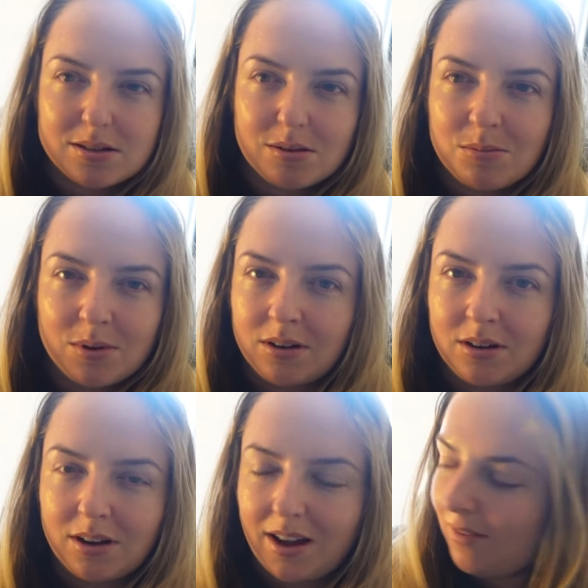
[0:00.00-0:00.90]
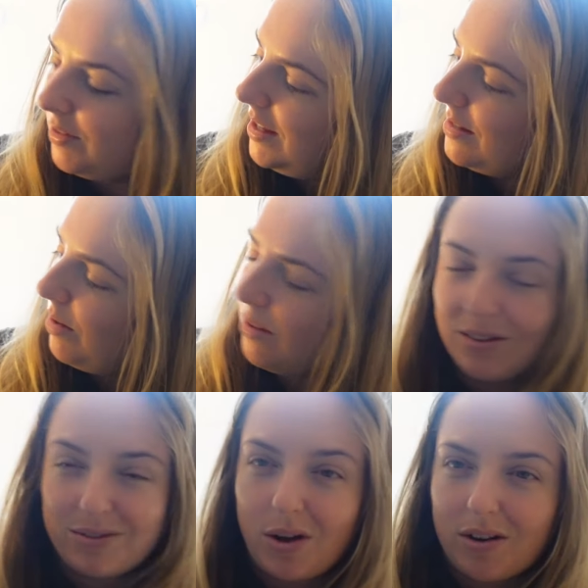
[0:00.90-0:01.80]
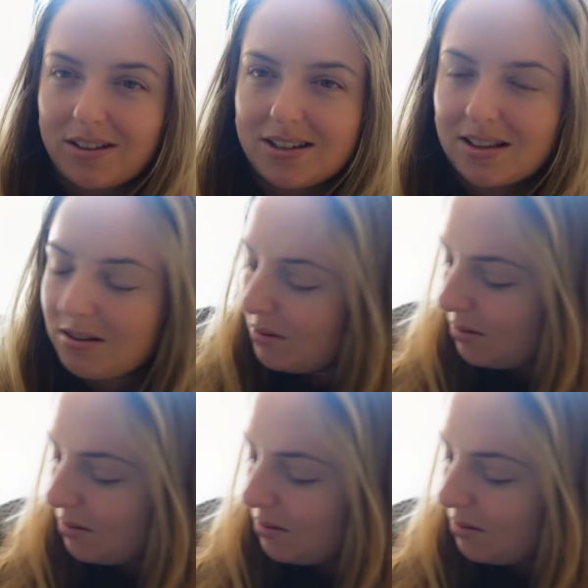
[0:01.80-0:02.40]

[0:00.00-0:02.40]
someone have these on their vlog and they said they were